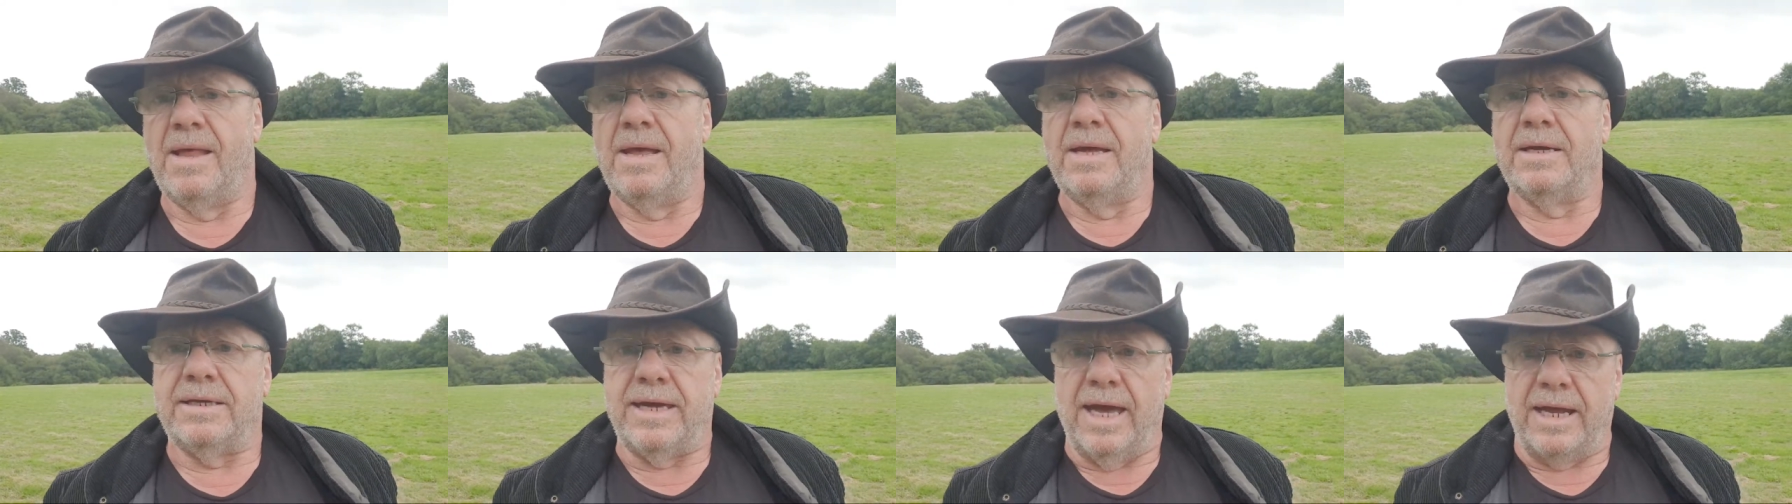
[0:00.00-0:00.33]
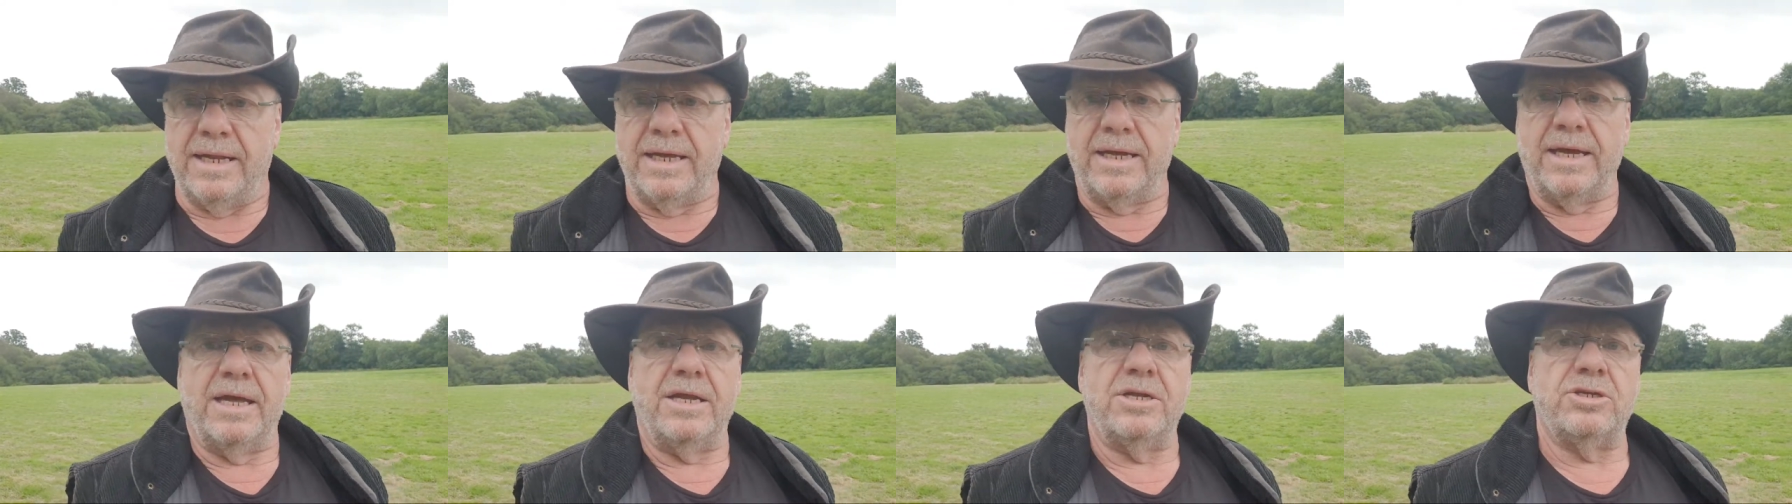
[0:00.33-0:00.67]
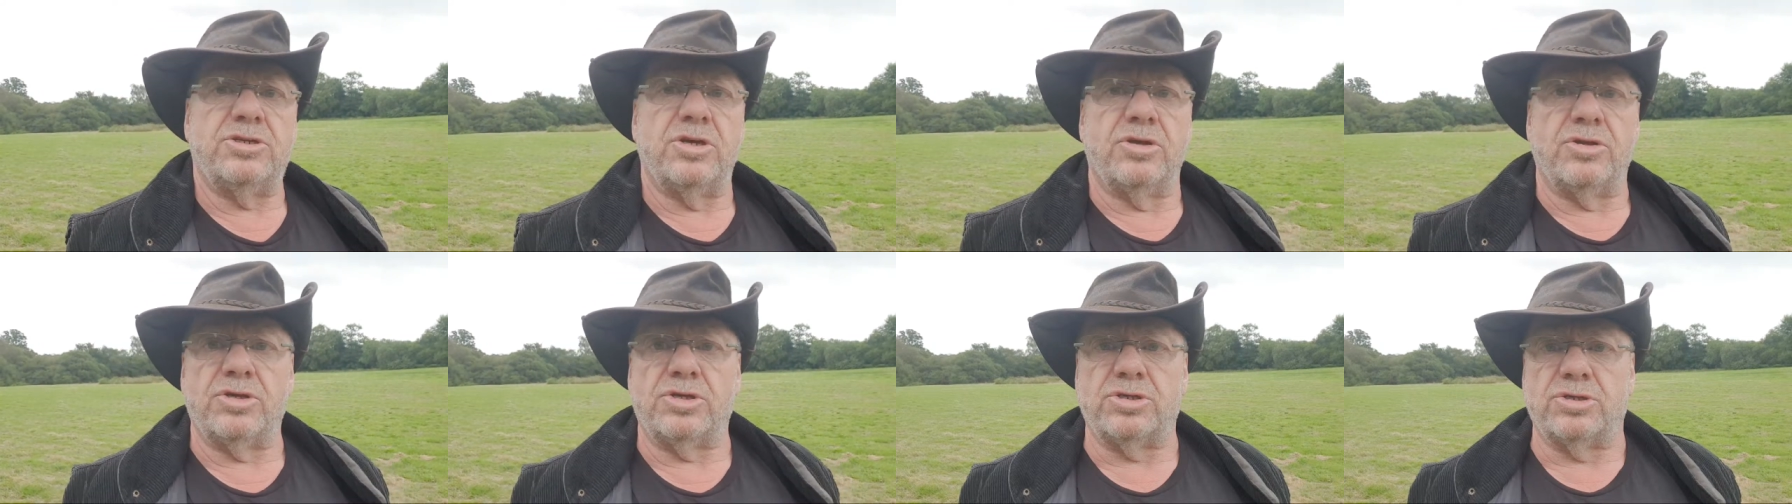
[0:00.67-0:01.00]
getting
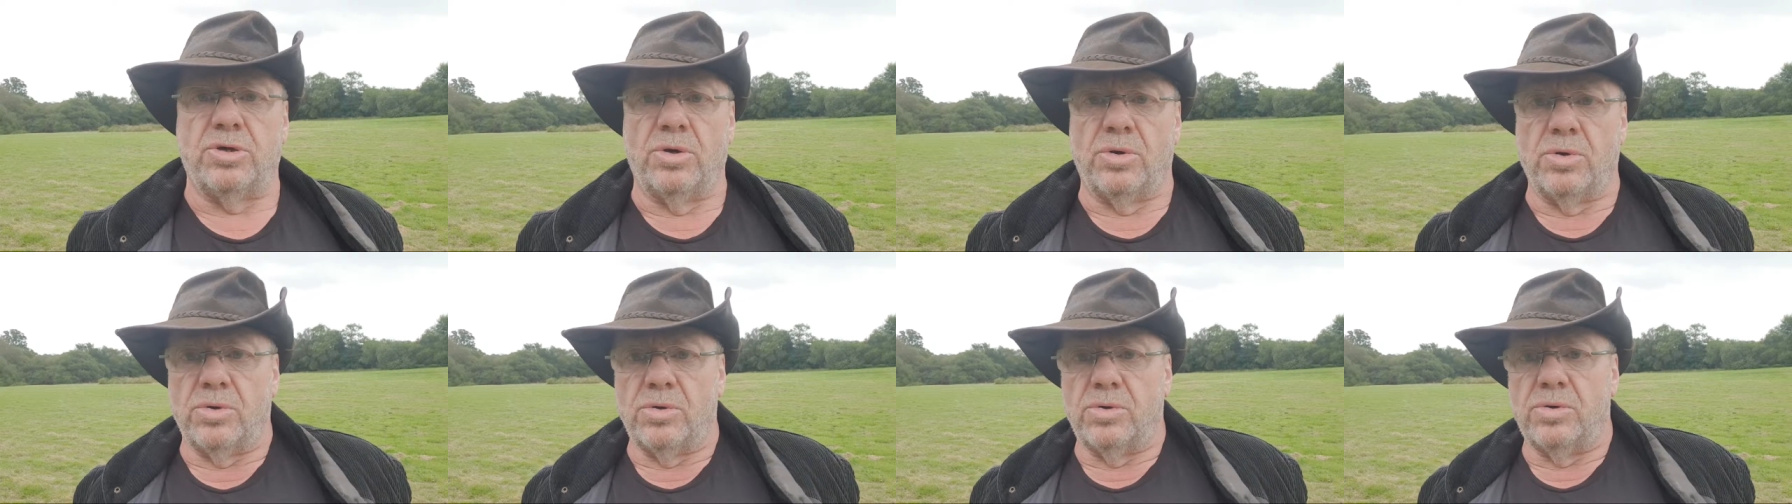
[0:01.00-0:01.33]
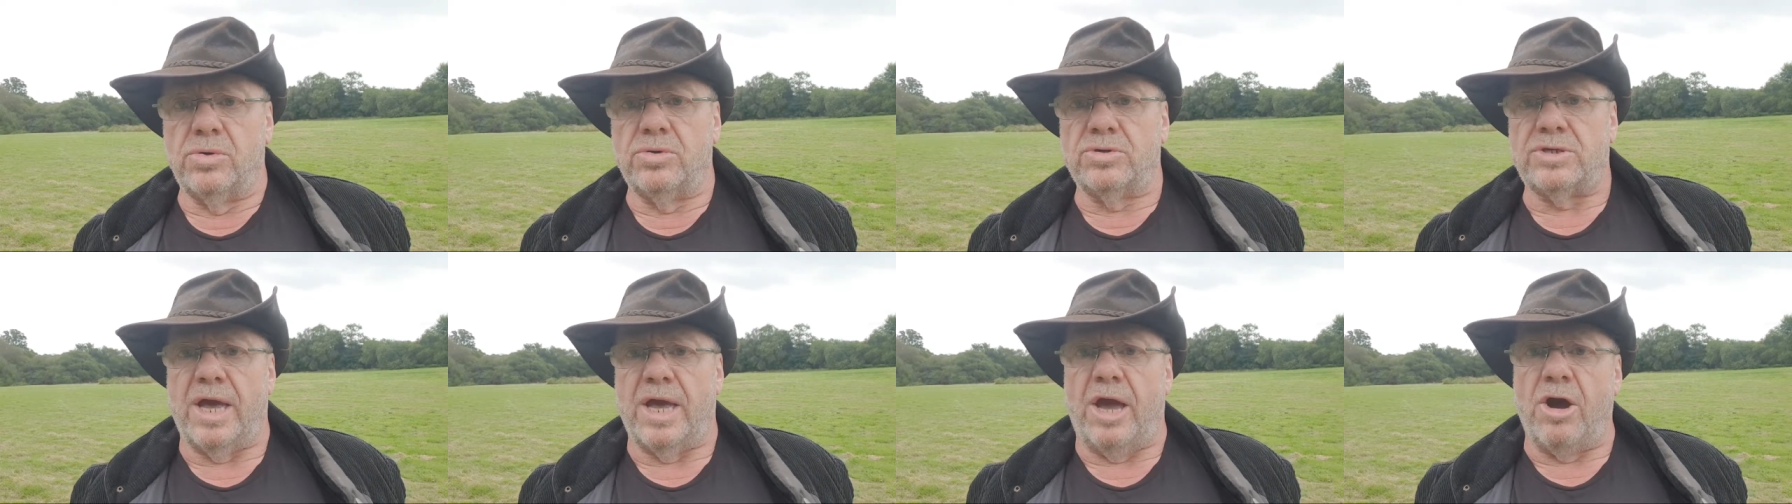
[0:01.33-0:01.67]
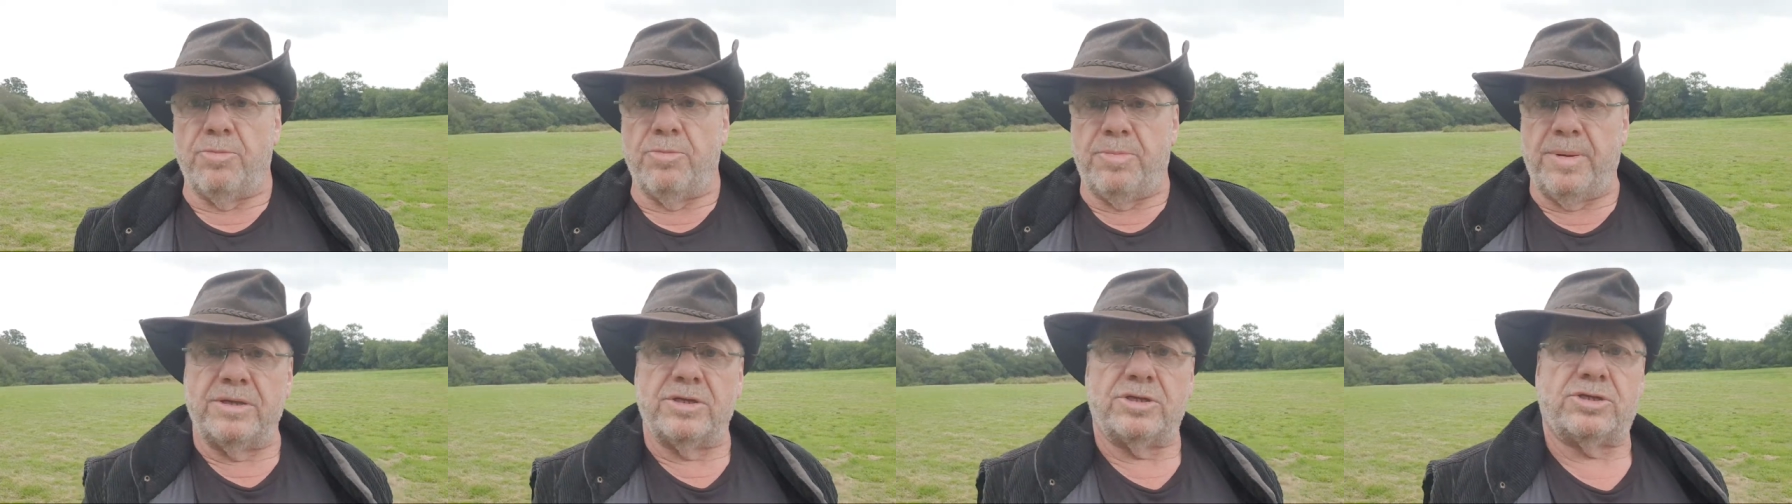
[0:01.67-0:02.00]
into the schools,
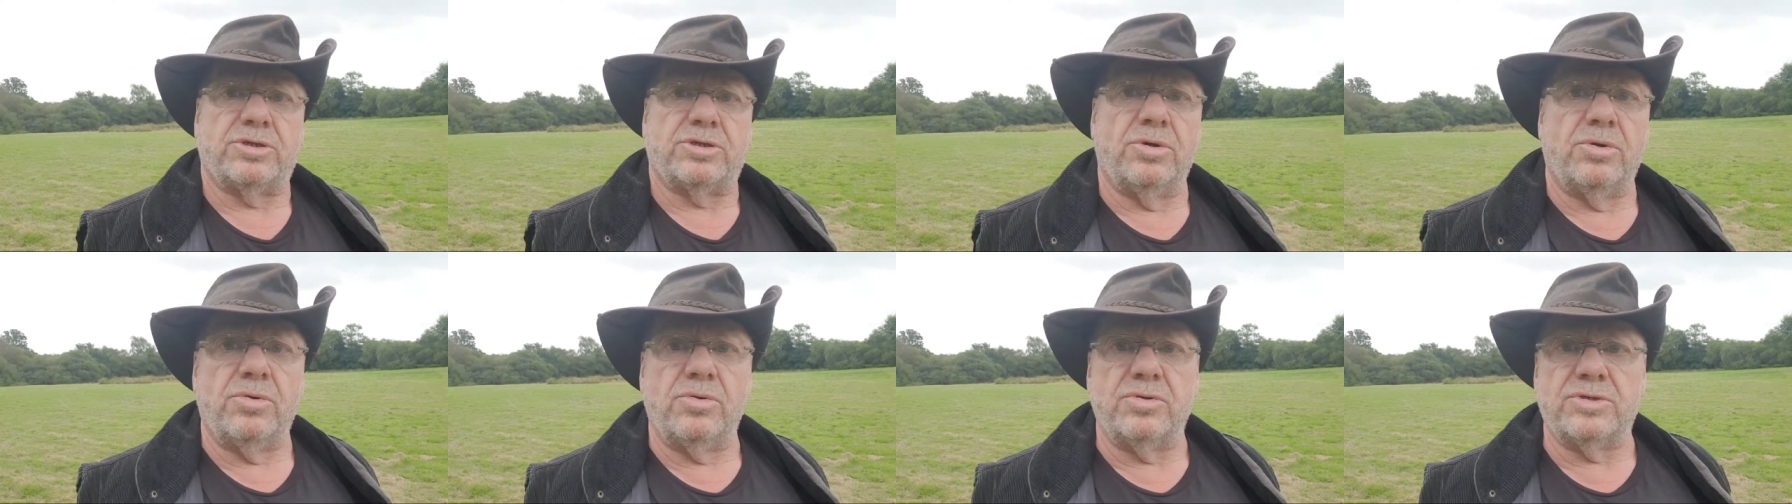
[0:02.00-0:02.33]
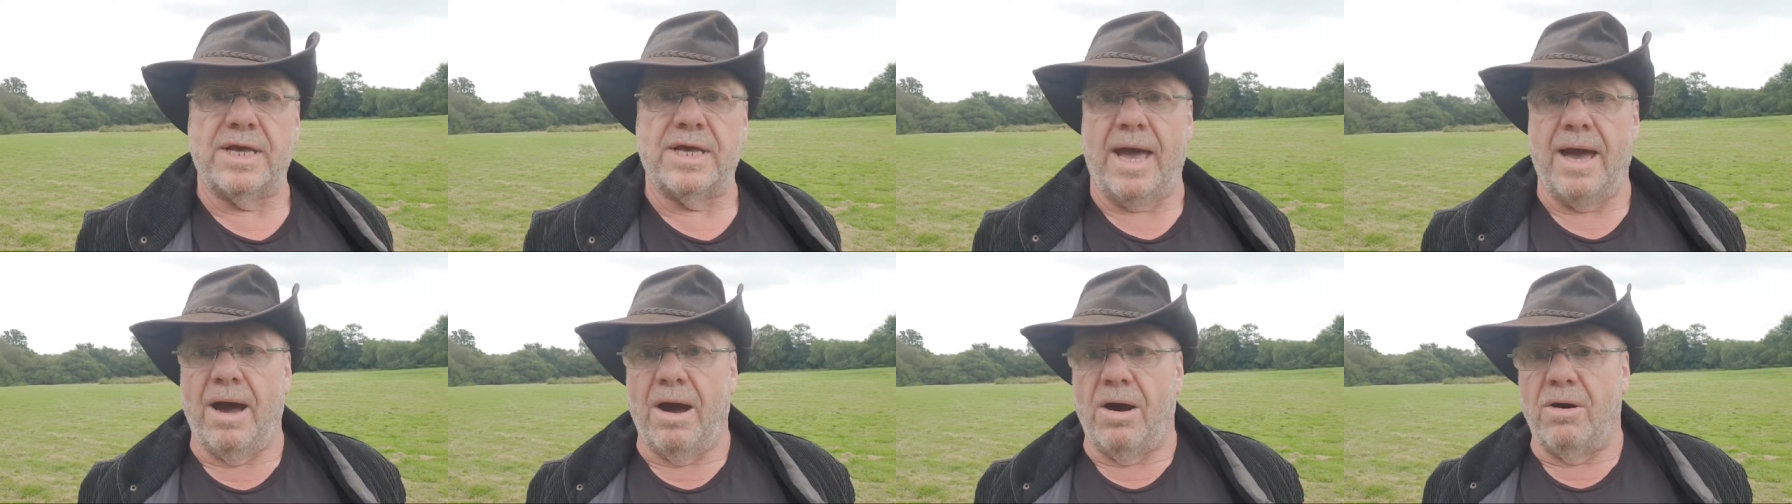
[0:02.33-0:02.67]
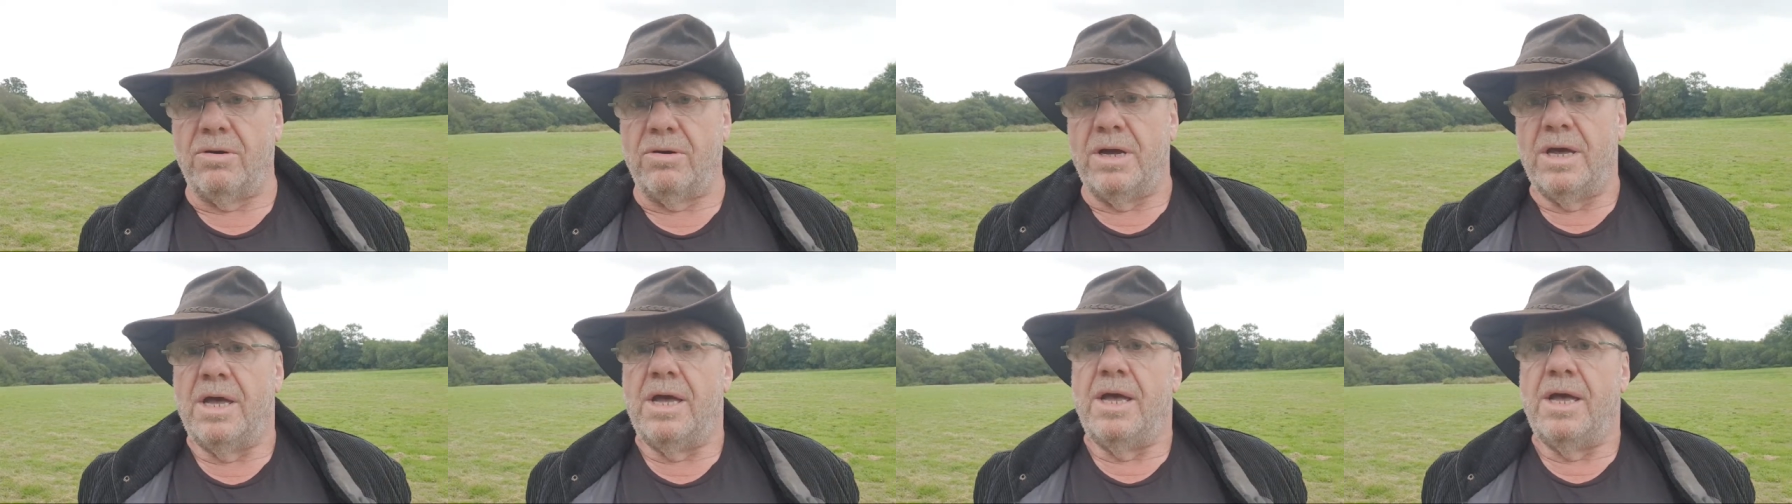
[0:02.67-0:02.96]
helping the schools out,